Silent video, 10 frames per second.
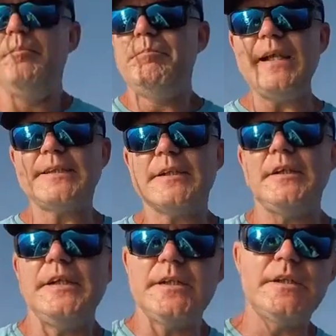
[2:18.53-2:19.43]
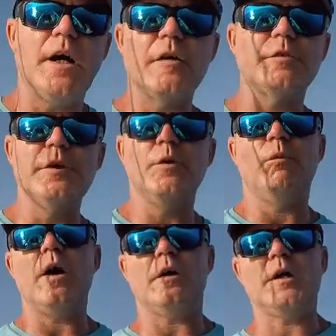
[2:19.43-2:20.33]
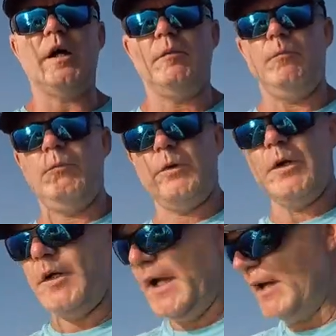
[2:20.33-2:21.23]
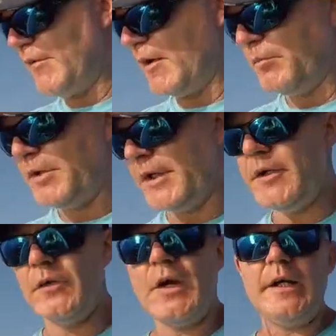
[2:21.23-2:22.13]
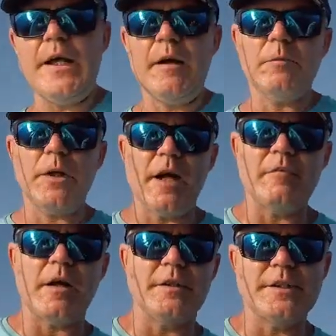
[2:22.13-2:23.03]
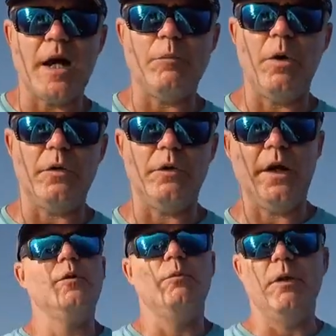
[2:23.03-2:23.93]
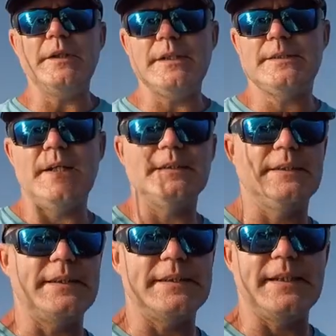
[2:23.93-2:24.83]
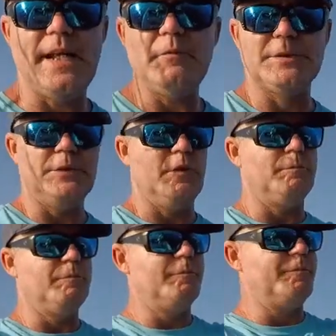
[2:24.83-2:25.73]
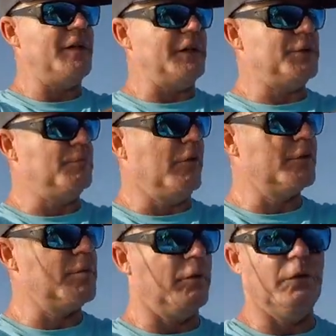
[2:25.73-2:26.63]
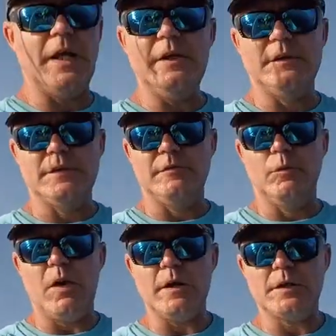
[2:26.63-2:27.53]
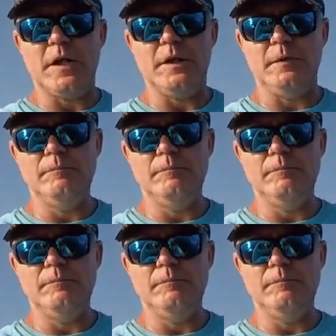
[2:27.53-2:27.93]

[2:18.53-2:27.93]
Basically covering the water column. We're gonna have out a planer line and we're gonna have out a top water line. What this does is this enables you to fish multiple layers of the water column,